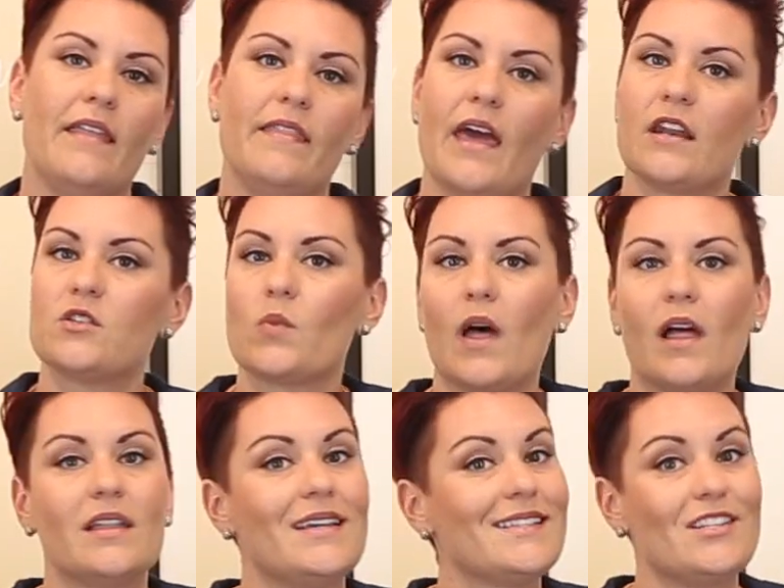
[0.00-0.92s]
and that as
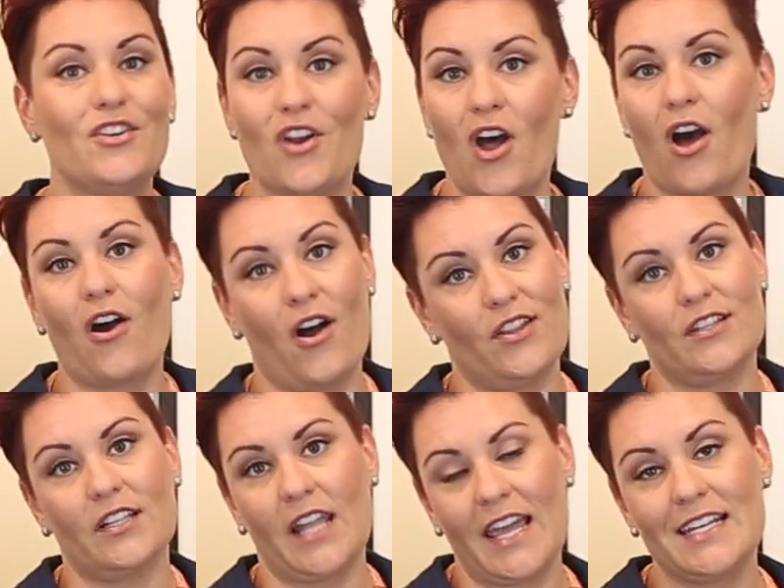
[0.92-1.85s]
well is not on
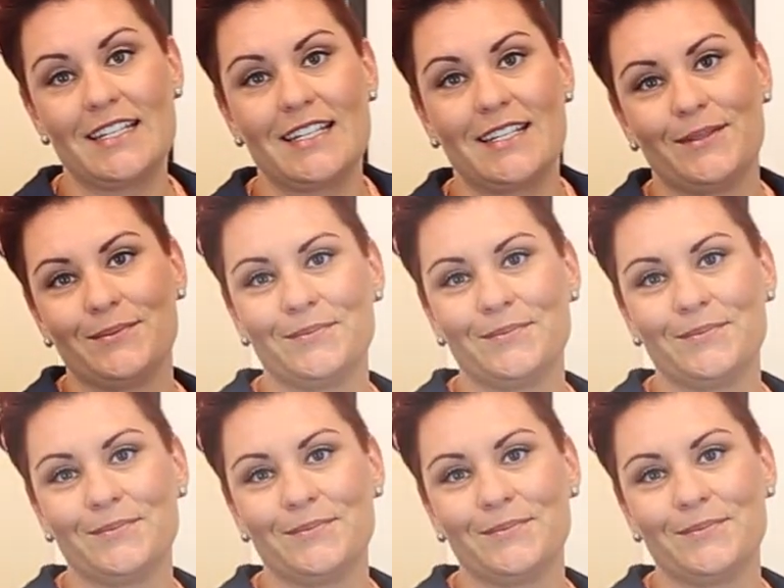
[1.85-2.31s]
the Lite.